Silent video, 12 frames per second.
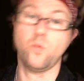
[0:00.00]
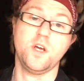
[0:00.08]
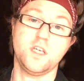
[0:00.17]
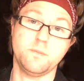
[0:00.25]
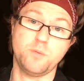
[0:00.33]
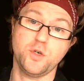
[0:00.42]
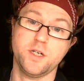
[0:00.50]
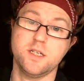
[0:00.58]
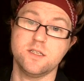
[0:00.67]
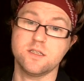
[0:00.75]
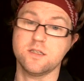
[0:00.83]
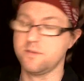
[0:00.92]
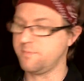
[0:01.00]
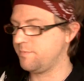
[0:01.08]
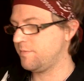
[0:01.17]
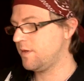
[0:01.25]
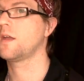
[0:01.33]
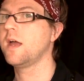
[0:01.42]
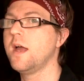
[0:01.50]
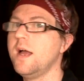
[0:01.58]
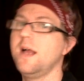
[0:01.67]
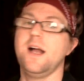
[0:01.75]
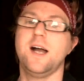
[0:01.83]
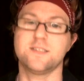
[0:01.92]
what you put into them.
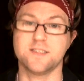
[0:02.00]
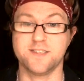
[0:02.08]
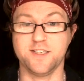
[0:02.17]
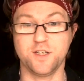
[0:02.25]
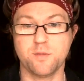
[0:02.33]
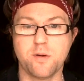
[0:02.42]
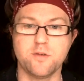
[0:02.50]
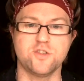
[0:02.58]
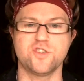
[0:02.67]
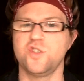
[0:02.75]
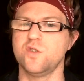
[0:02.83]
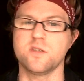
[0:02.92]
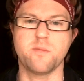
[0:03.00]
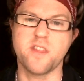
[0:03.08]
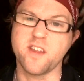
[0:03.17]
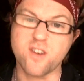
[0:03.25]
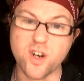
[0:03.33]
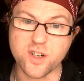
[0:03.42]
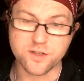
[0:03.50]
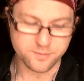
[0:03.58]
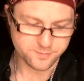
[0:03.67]
As I say, you could probably just use them on their own